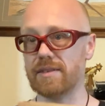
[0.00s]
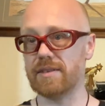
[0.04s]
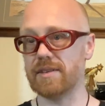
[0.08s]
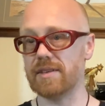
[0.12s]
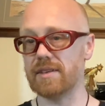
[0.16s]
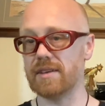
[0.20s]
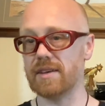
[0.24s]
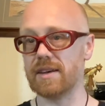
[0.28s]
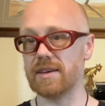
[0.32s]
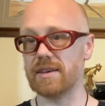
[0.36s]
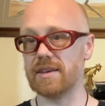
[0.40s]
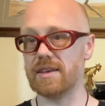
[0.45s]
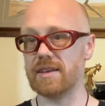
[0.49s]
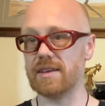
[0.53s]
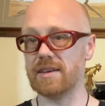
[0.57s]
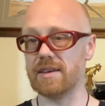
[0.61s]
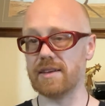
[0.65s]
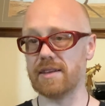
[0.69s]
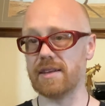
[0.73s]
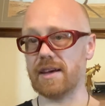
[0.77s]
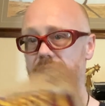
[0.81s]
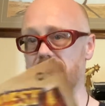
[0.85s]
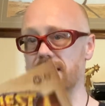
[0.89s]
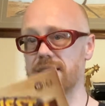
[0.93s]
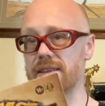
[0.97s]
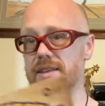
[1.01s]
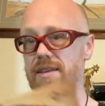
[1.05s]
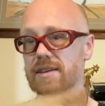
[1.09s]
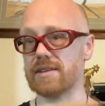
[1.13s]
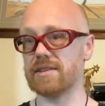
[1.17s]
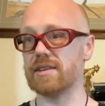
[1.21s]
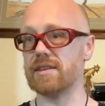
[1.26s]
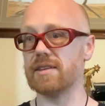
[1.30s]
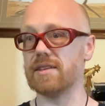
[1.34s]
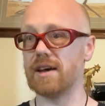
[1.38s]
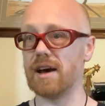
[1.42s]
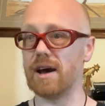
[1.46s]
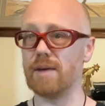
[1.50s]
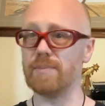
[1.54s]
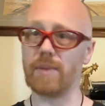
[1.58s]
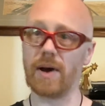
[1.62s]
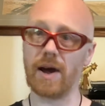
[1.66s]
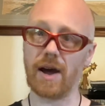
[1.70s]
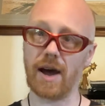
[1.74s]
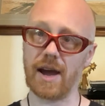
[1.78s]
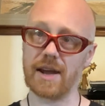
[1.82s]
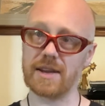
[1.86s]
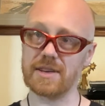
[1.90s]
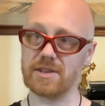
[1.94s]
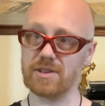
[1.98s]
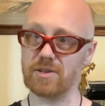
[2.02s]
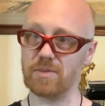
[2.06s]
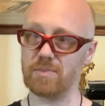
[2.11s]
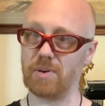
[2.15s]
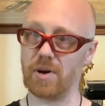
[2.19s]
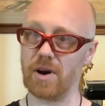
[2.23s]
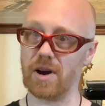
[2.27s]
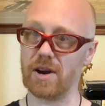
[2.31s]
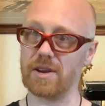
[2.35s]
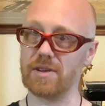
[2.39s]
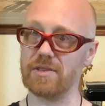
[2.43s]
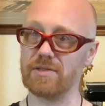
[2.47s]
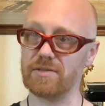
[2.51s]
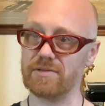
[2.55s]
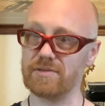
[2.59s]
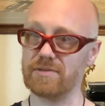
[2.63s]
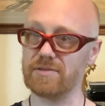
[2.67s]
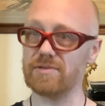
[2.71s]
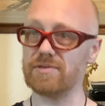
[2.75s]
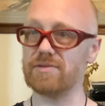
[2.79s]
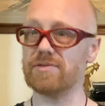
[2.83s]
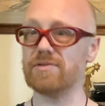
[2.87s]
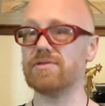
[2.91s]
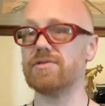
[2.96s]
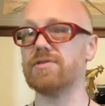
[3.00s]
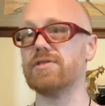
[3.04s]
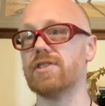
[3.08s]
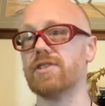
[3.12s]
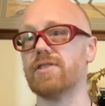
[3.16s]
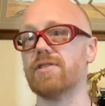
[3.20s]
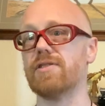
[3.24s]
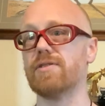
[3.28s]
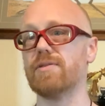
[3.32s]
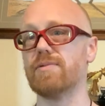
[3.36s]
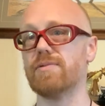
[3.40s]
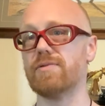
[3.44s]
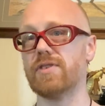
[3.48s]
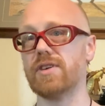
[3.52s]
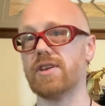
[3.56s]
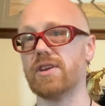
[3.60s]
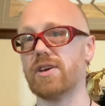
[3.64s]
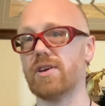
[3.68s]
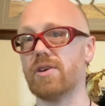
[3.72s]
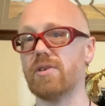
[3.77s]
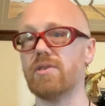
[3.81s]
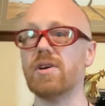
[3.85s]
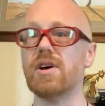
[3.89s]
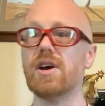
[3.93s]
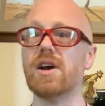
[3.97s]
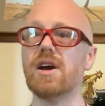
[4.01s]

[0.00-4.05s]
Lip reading: I like my ideal party video,